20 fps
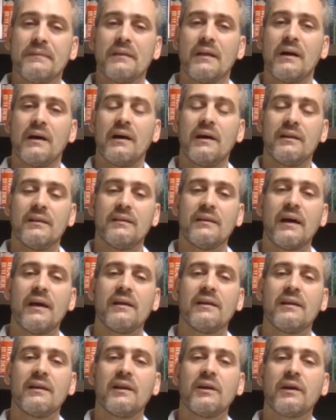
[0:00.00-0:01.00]
got
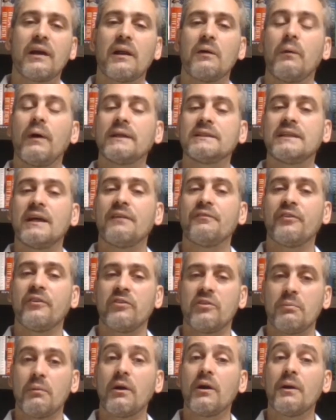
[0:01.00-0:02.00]
to watch out for
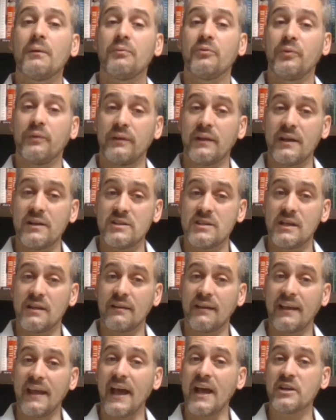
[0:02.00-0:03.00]
some herbs with nightshades,
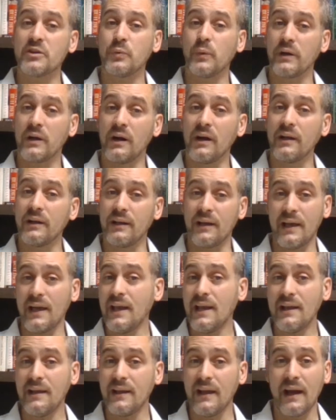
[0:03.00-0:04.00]
like ashwagandha.
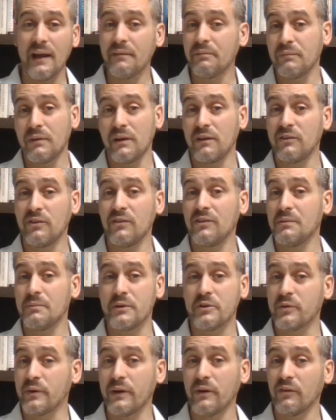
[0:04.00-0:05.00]
Hey, I'm going to do some
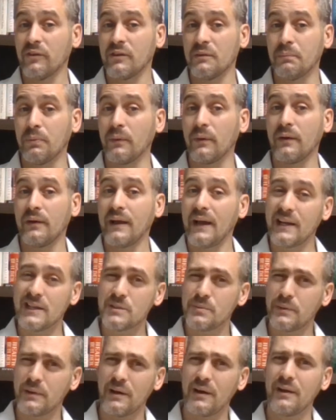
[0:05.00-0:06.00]
adrenal support.
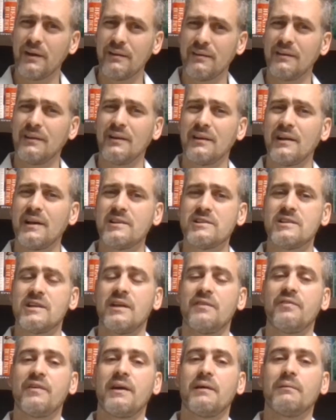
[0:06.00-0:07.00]
Ashwagandha's in the
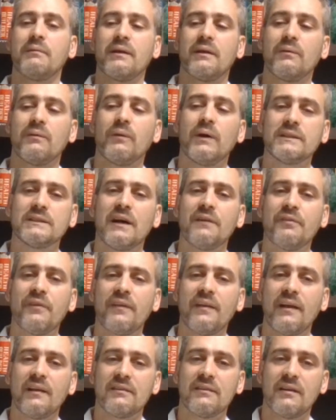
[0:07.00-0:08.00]
nightshade family. Watch out for
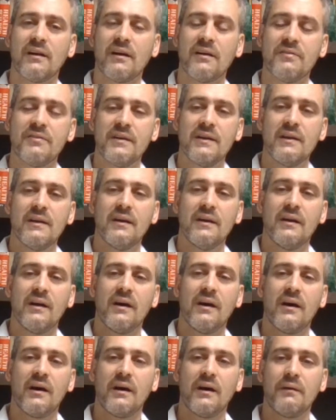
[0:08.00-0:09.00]
that stuff.
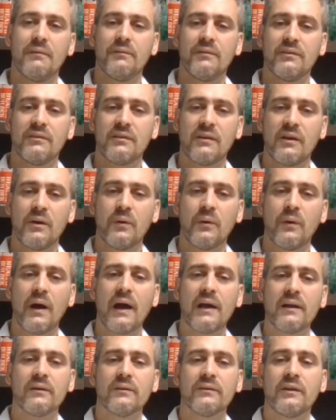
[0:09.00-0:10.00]
So
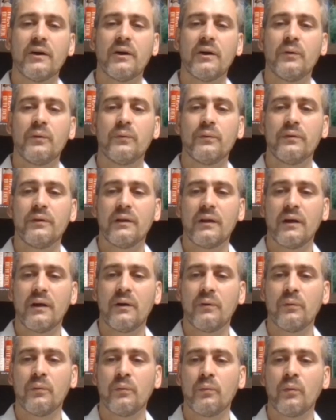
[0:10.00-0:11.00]
I don't know,
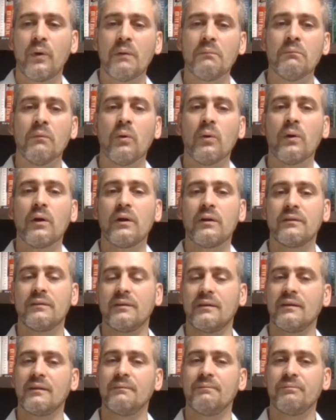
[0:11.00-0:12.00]
what more
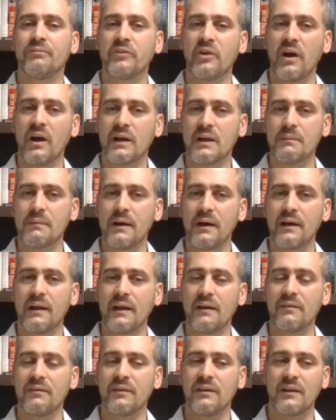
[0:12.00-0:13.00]
to talk about.
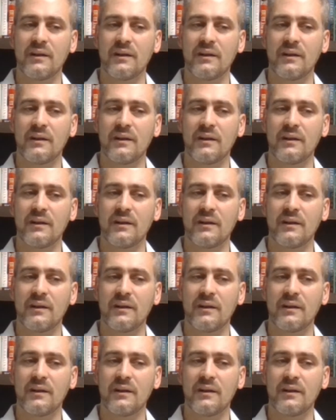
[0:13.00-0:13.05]
I,